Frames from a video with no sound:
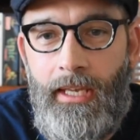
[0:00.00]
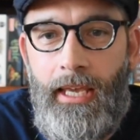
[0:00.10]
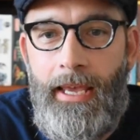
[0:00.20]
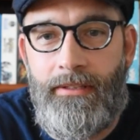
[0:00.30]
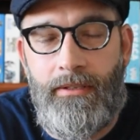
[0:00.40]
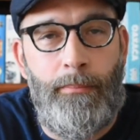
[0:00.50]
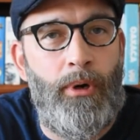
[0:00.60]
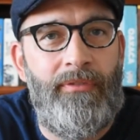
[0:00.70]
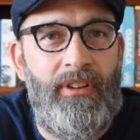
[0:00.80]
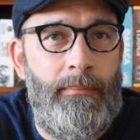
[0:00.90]
it's a
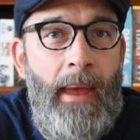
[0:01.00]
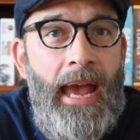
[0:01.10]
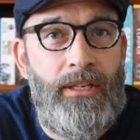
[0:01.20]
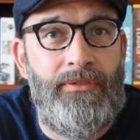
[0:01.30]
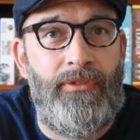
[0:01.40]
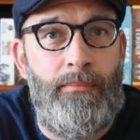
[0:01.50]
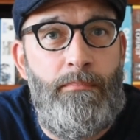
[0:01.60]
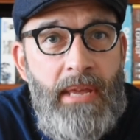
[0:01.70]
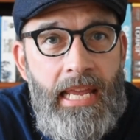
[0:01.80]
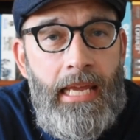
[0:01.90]
perfect match for
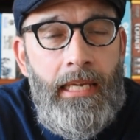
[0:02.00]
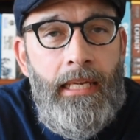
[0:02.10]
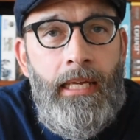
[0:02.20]
me.